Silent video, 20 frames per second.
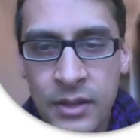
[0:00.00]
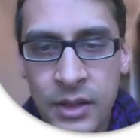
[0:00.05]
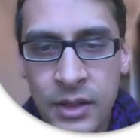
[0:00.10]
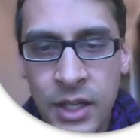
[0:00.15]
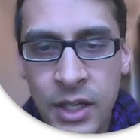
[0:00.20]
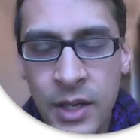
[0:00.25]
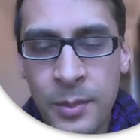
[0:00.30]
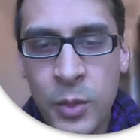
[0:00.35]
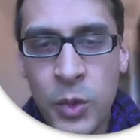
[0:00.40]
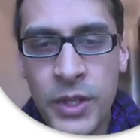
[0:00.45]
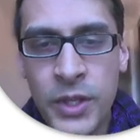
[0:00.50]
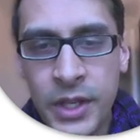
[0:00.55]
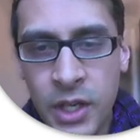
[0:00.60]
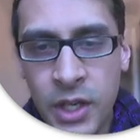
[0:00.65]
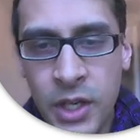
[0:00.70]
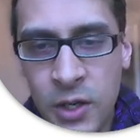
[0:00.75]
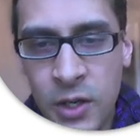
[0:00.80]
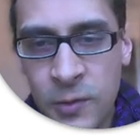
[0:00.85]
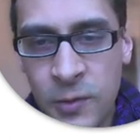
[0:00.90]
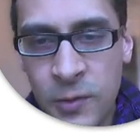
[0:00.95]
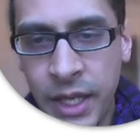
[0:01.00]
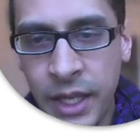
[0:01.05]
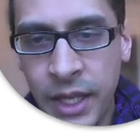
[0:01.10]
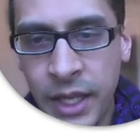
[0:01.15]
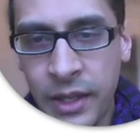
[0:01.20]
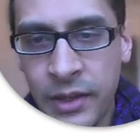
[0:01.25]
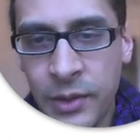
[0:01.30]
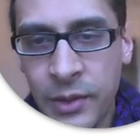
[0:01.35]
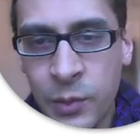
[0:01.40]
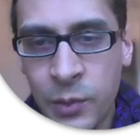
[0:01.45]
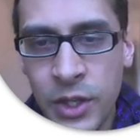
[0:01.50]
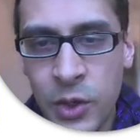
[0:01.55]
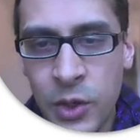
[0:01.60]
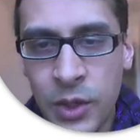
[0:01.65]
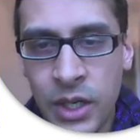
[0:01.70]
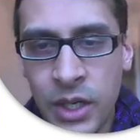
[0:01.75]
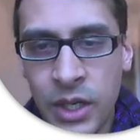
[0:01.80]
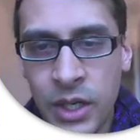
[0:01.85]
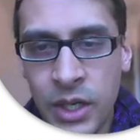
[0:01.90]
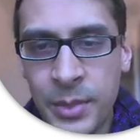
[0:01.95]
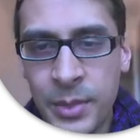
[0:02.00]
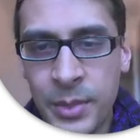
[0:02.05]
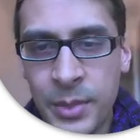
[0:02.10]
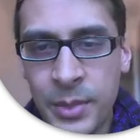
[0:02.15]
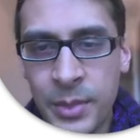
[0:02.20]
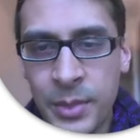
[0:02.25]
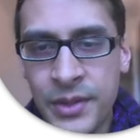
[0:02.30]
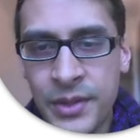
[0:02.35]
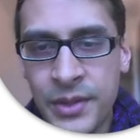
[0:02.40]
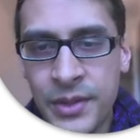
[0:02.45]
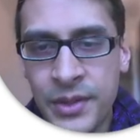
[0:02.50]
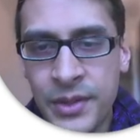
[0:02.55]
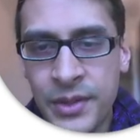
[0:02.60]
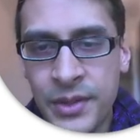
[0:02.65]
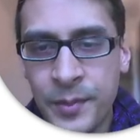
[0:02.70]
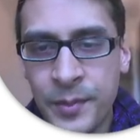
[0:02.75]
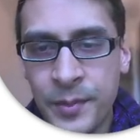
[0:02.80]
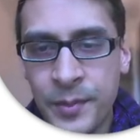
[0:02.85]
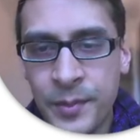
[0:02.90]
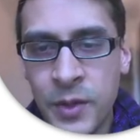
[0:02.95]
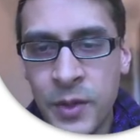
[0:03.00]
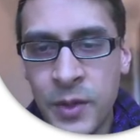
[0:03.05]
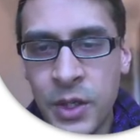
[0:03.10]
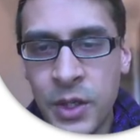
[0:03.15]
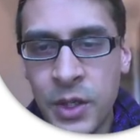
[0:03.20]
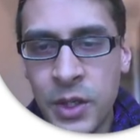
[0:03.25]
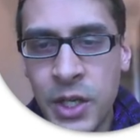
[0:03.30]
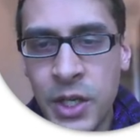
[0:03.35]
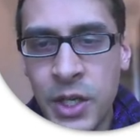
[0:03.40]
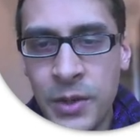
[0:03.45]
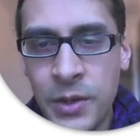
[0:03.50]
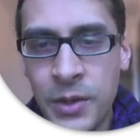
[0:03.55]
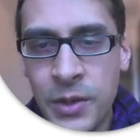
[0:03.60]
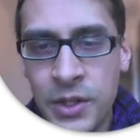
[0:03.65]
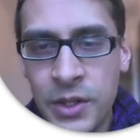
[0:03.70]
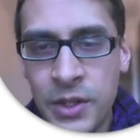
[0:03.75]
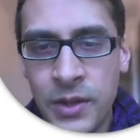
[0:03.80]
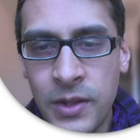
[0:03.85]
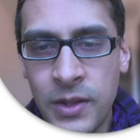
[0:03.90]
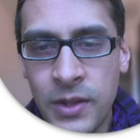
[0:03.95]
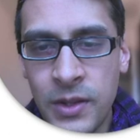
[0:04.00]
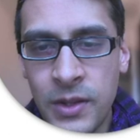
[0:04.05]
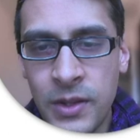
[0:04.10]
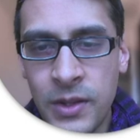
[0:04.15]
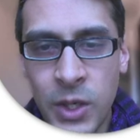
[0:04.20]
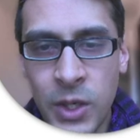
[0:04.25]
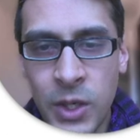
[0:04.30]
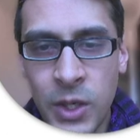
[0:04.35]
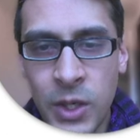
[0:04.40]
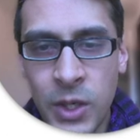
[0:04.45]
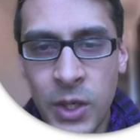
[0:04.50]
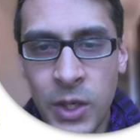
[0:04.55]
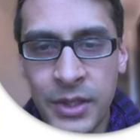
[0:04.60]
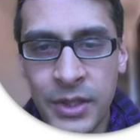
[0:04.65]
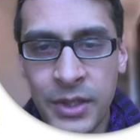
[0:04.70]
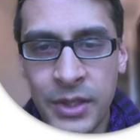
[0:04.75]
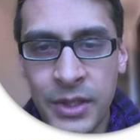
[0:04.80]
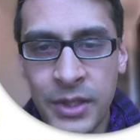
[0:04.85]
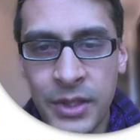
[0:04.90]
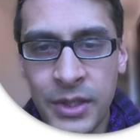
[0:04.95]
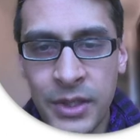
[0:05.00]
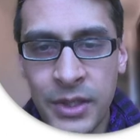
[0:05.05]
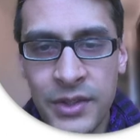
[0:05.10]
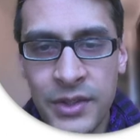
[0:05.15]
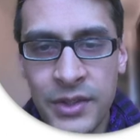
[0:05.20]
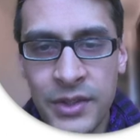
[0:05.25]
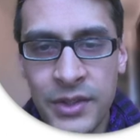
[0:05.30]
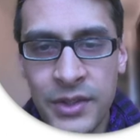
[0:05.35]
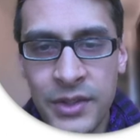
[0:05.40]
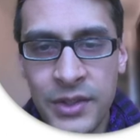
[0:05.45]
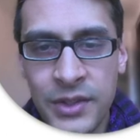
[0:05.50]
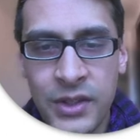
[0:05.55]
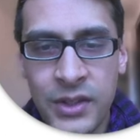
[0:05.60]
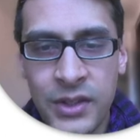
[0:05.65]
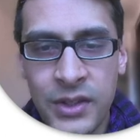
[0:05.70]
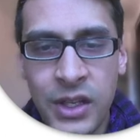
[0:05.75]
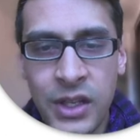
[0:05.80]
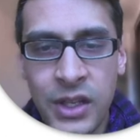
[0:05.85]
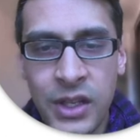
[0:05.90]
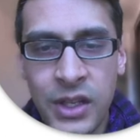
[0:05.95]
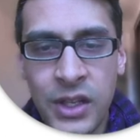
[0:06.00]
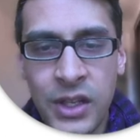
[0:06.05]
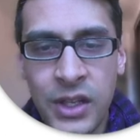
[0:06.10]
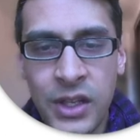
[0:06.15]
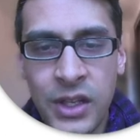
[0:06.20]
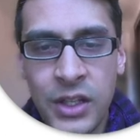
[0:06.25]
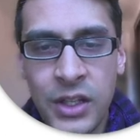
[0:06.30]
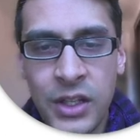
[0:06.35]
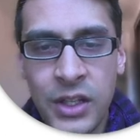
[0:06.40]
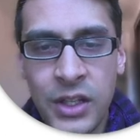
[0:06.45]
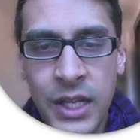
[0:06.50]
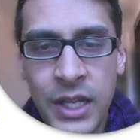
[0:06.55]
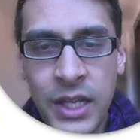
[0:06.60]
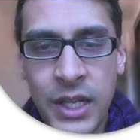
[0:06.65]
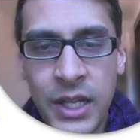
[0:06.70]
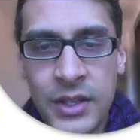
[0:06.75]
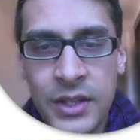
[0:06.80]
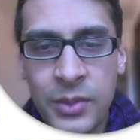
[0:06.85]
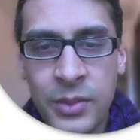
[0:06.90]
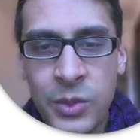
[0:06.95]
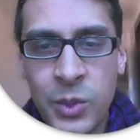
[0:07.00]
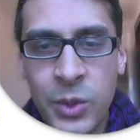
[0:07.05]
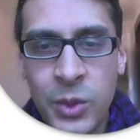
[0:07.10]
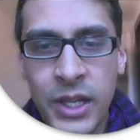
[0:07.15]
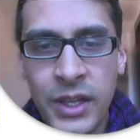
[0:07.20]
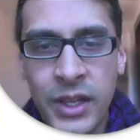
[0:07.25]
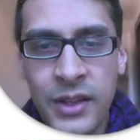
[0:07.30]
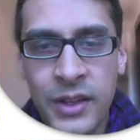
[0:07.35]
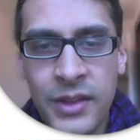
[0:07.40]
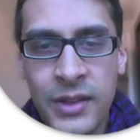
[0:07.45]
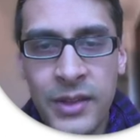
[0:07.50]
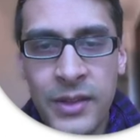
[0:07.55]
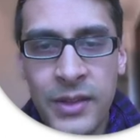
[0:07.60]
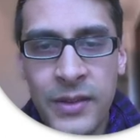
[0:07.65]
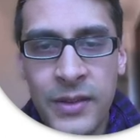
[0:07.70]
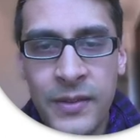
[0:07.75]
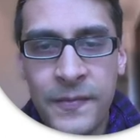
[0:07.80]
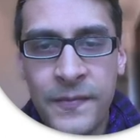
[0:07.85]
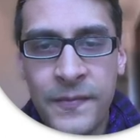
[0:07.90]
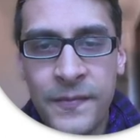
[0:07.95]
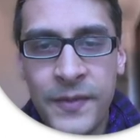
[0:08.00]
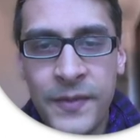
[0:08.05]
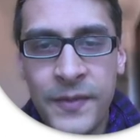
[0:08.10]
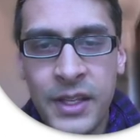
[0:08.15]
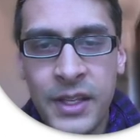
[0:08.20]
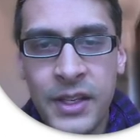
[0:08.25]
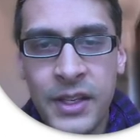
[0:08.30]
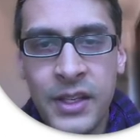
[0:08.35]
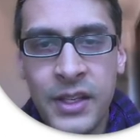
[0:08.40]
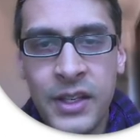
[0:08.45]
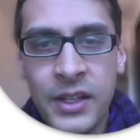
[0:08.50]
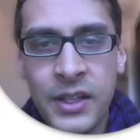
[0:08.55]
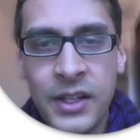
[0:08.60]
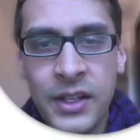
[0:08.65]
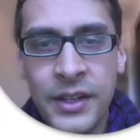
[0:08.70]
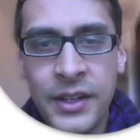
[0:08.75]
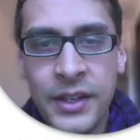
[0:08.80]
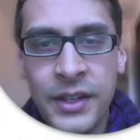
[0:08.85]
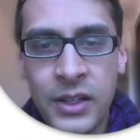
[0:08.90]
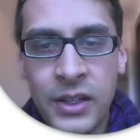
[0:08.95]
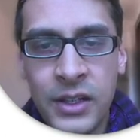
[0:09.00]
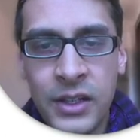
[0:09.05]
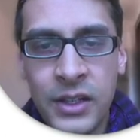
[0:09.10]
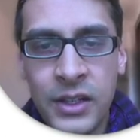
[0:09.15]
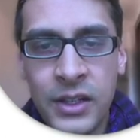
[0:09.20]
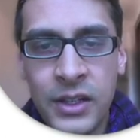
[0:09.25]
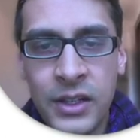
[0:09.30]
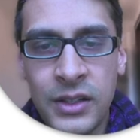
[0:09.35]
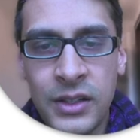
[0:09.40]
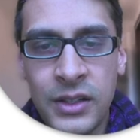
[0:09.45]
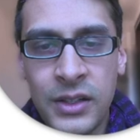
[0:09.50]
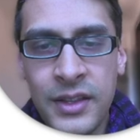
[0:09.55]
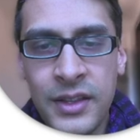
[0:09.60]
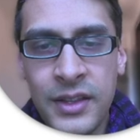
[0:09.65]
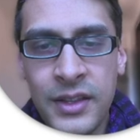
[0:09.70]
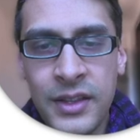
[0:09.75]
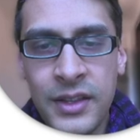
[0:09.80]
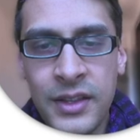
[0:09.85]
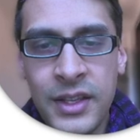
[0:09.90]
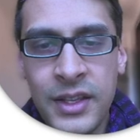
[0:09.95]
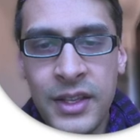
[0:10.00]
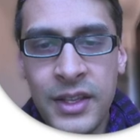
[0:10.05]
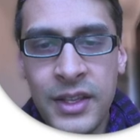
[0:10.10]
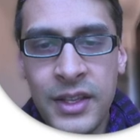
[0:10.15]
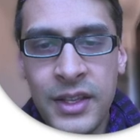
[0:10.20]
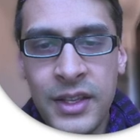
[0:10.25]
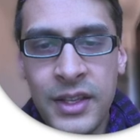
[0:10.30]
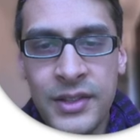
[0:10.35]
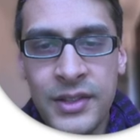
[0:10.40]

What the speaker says: more than halfway with your compass. If you don't do that, this is what happens. You end up with an arc like this